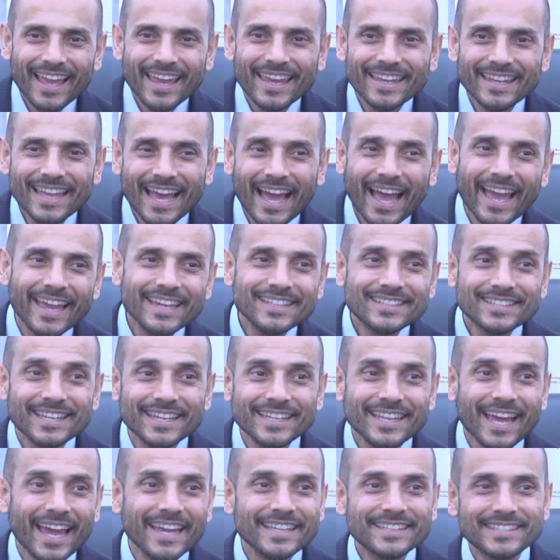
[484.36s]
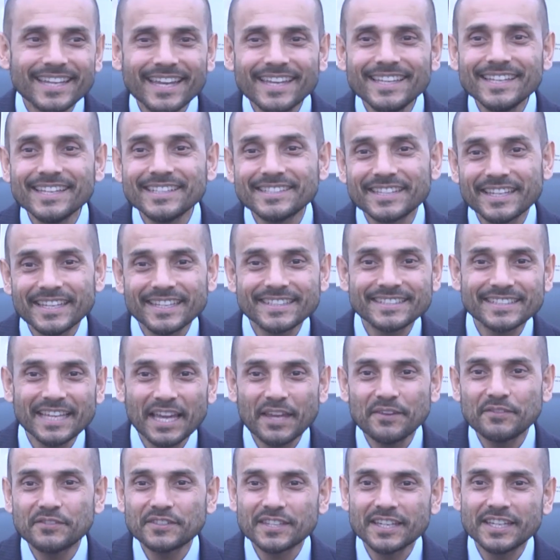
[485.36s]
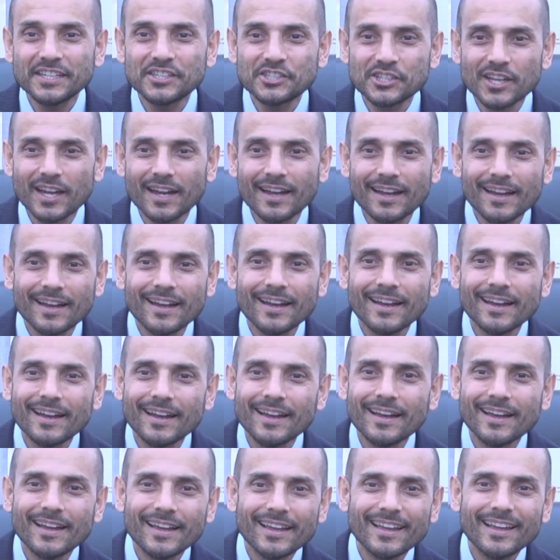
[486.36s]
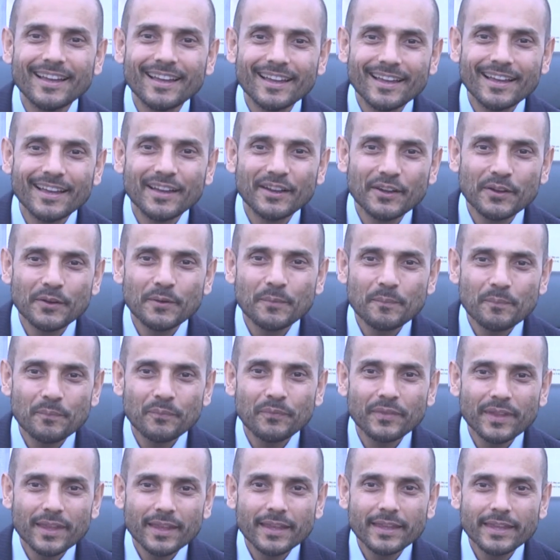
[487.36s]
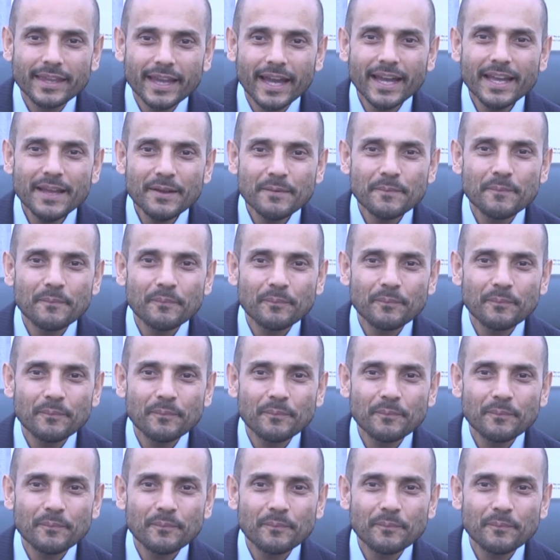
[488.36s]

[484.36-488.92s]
In 1818, is he a safe teacher? Yes. Yeah? Yes.